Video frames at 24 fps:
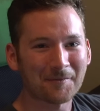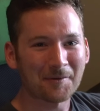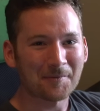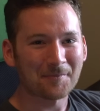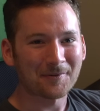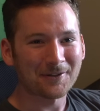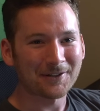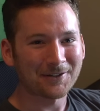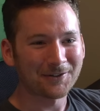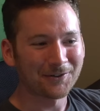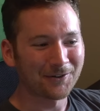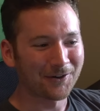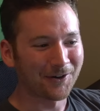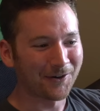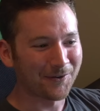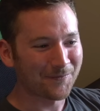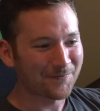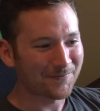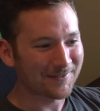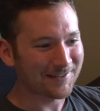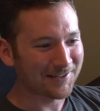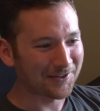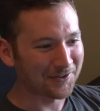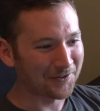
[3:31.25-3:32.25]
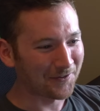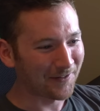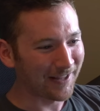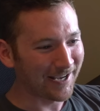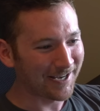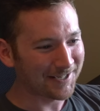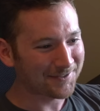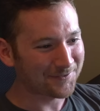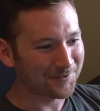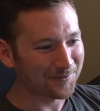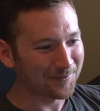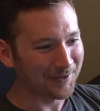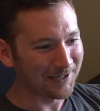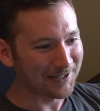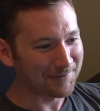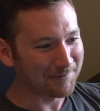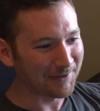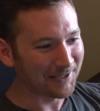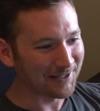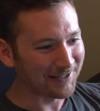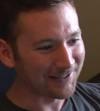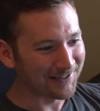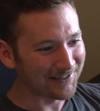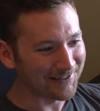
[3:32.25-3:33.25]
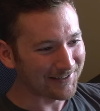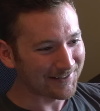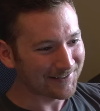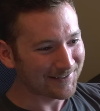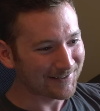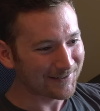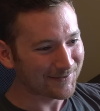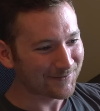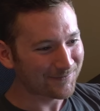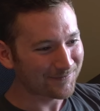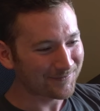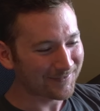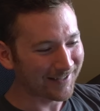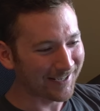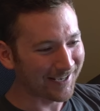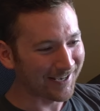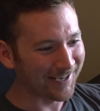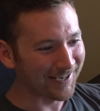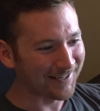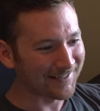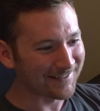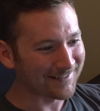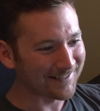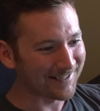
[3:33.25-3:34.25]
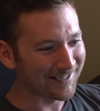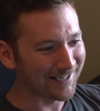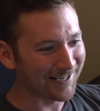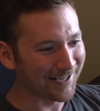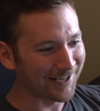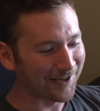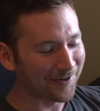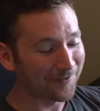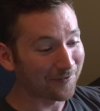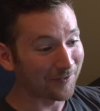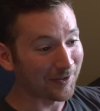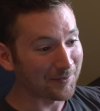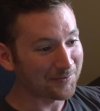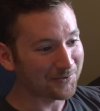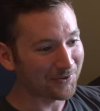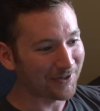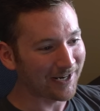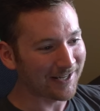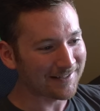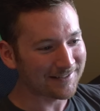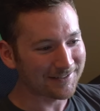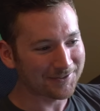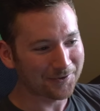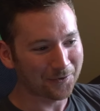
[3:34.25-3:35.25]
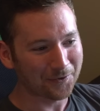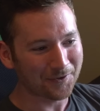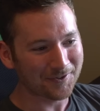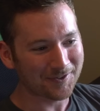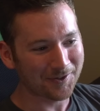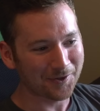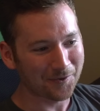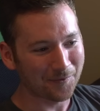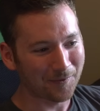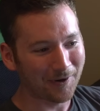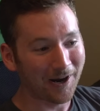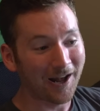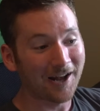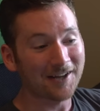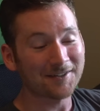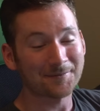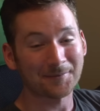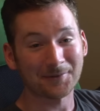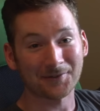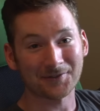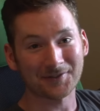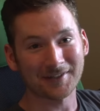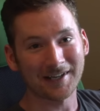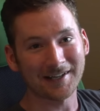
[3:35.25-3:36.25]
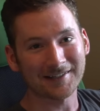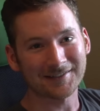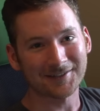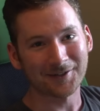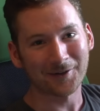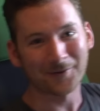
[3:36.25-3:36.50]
That'd be pretty cool. So they'll last for many, many years. And uh, Flamesword hasn't told us uh, what hospitals yet,